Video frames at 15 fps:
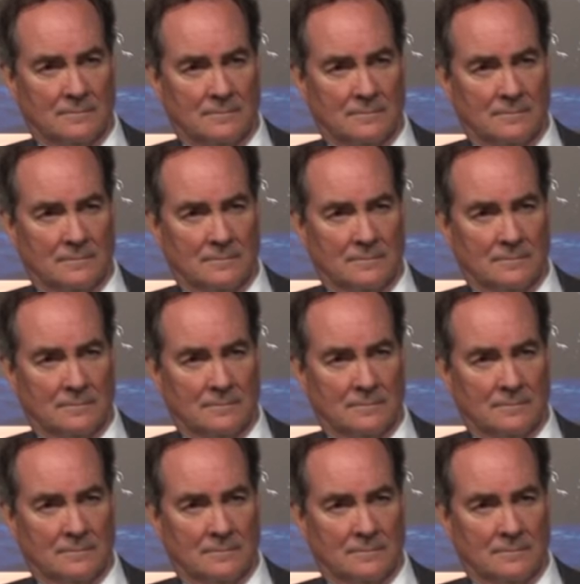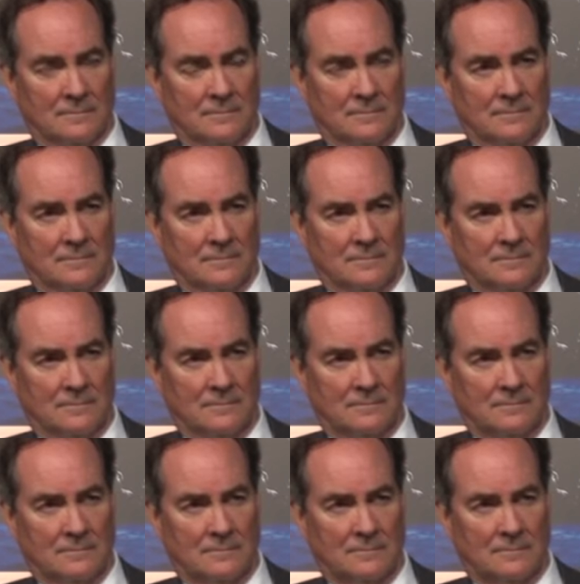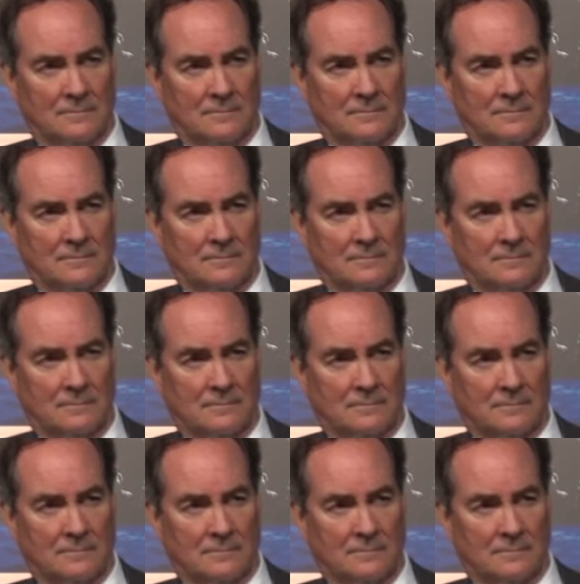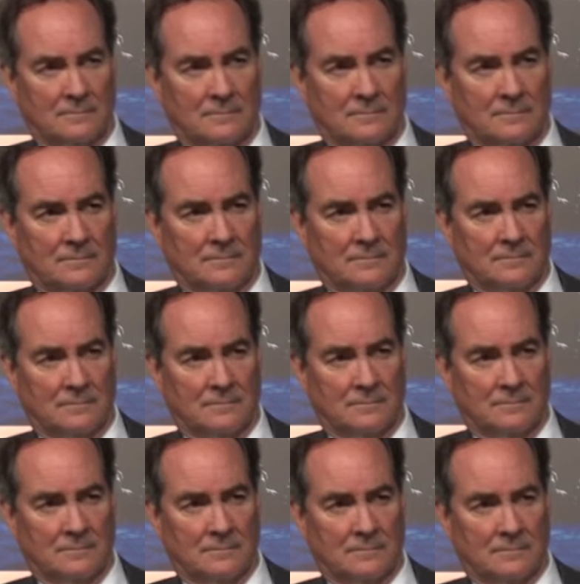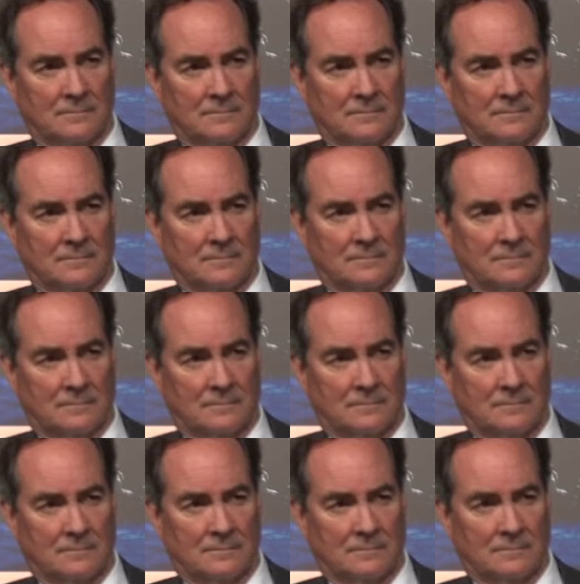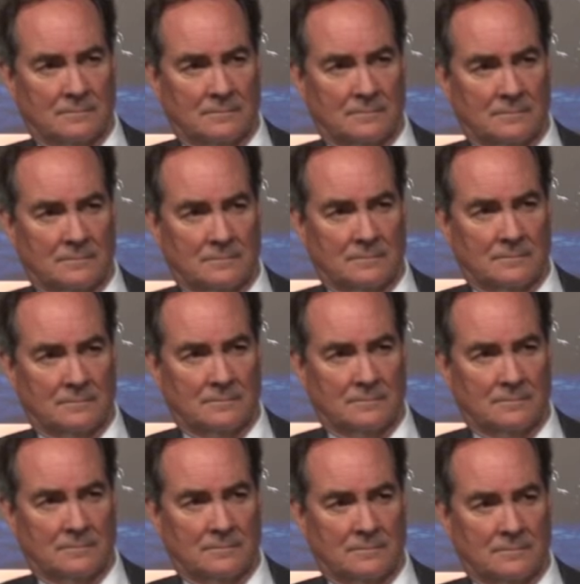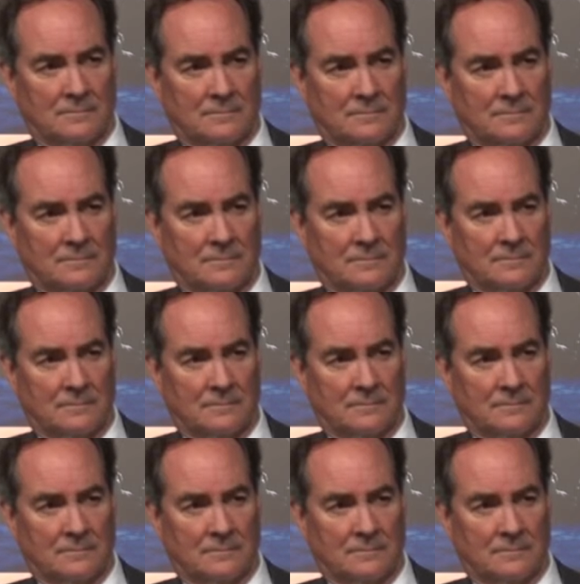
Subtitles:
No words are spoken by the person on screen.